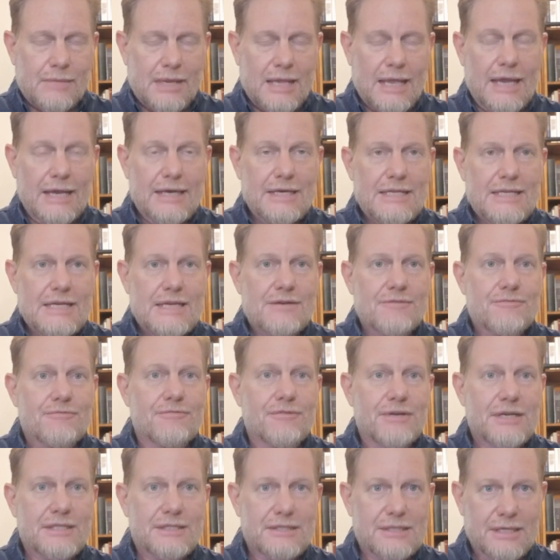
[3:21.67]
and
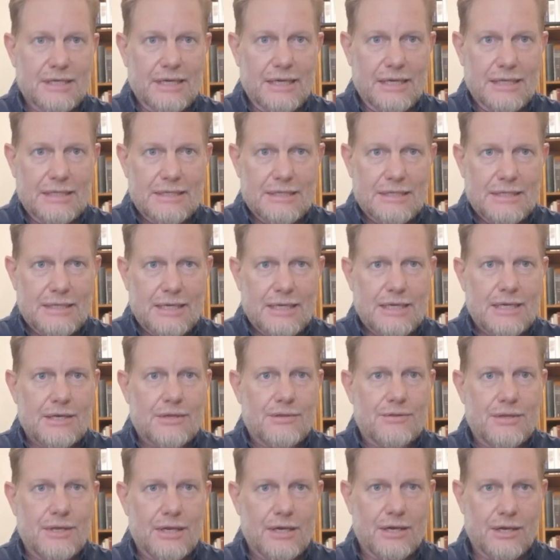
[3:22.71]
investigate
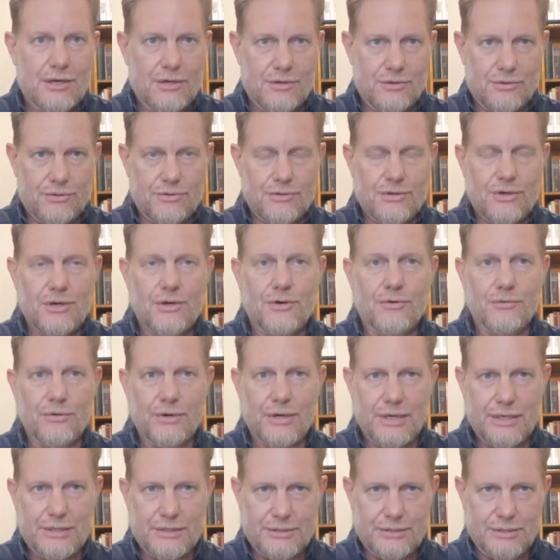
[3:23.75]
their own
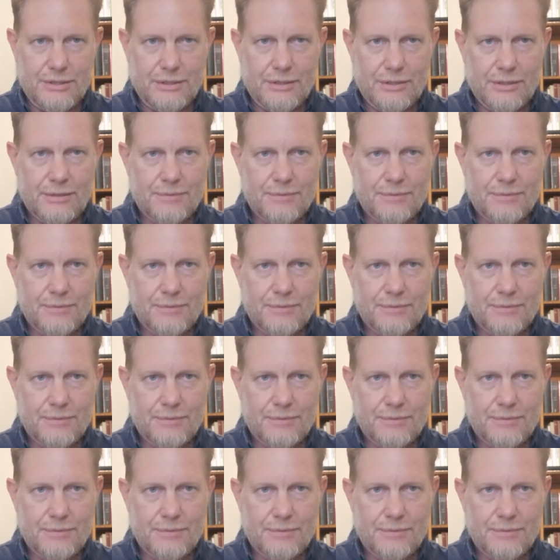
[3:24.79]
religion